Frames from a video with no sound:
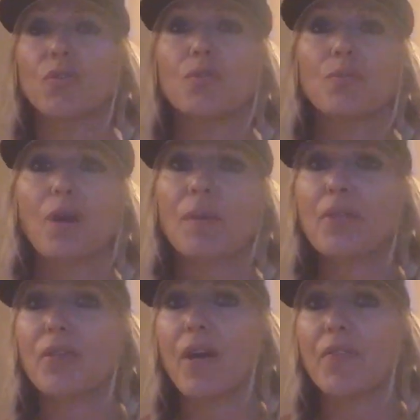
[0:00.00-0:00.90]
You probably
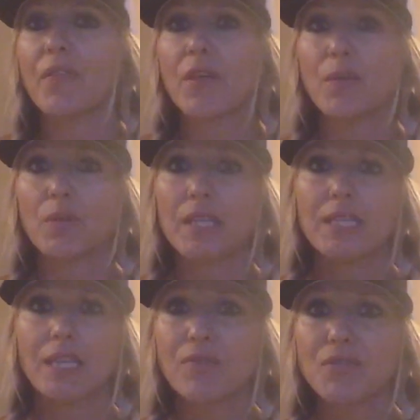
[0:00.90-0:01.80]
thought that they really
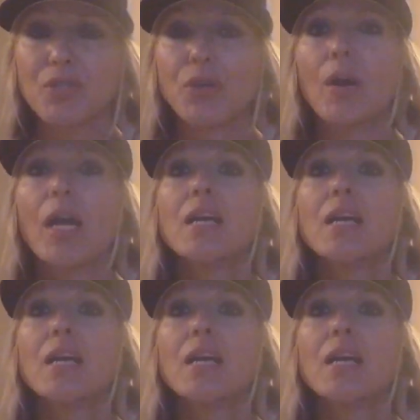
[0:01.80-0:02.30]
loved you.